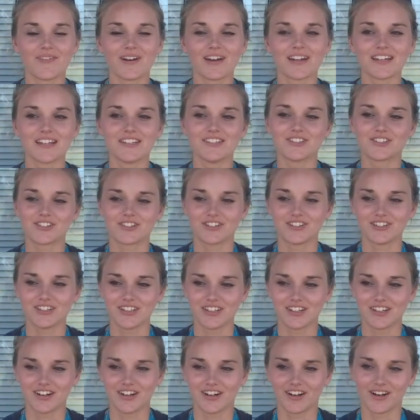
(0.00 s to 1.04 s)
my intern
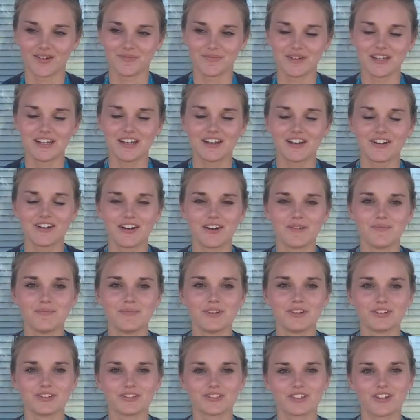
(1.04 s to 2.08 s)
year, meeting her at
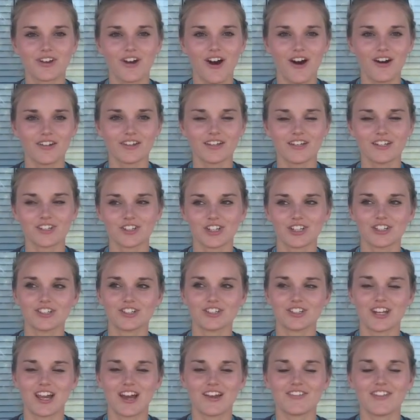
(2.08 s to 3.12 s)
Mills College, and
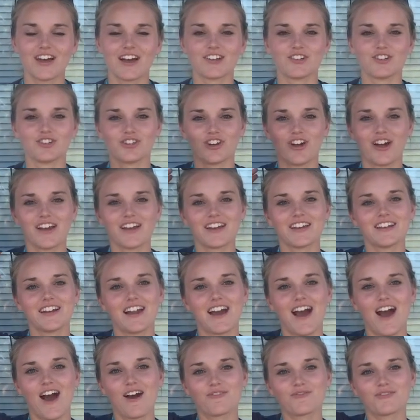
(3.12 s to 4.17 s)
she had that giant
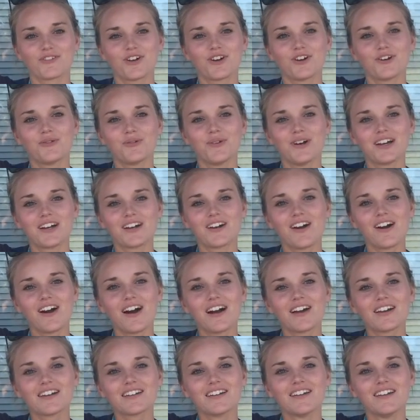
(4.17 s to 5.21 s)
afro wig
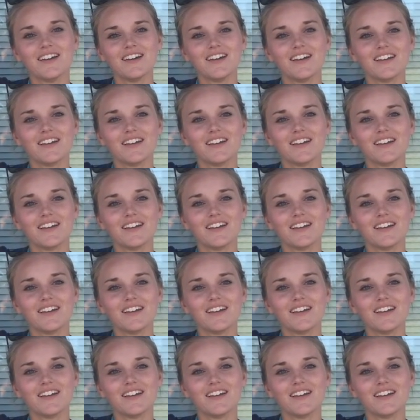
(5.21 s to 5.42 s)
on,